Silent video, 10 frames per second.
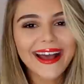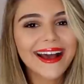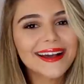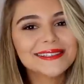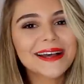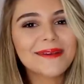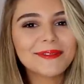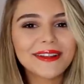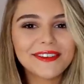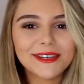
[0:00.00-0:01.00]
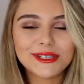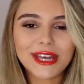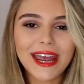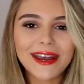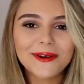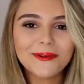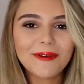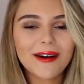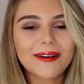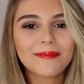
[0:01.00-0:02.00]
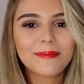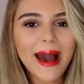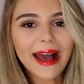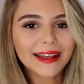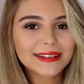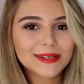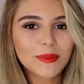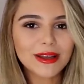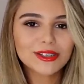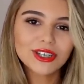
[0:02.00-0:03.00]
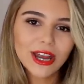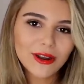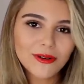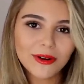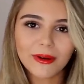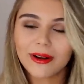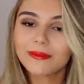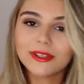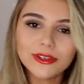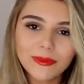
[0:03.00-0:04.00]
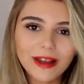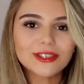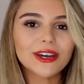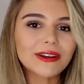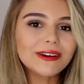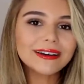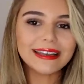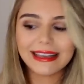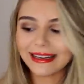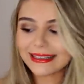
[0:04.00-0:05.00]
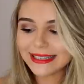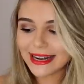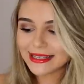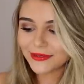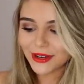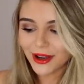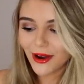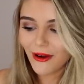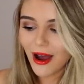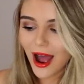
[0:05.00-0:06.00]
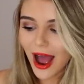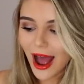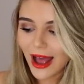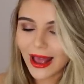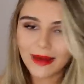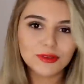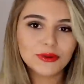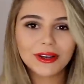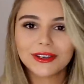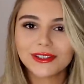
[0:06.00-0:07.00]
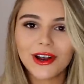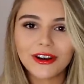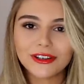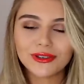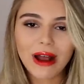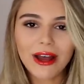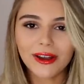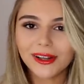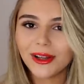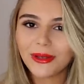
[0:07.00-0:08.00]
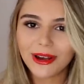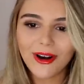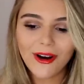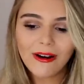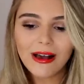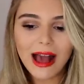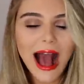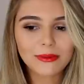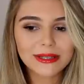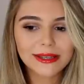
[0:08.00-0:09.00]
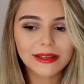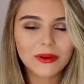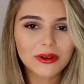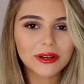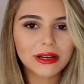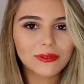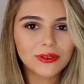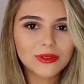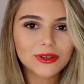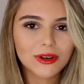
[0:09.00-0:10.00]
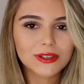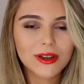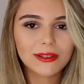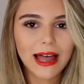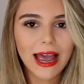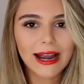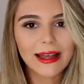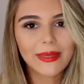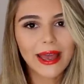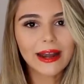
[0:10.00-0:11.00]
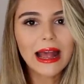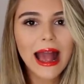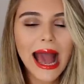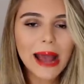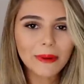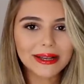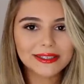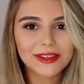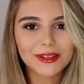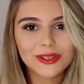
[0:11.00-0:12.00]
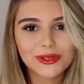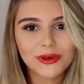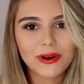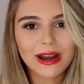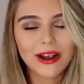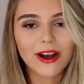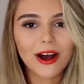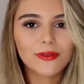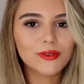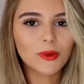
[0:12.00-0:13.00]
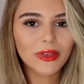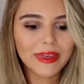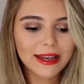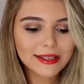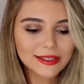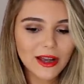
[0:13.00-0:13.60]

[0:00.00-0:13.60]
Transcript: Hi guys, I'm Olivia Jade. Welcome back to my channel, or welcome to my channel. In today's video, I am doing a Zara try-on clothing haul. I recently ordered a few skirts online and then I went into their store and got a few more things.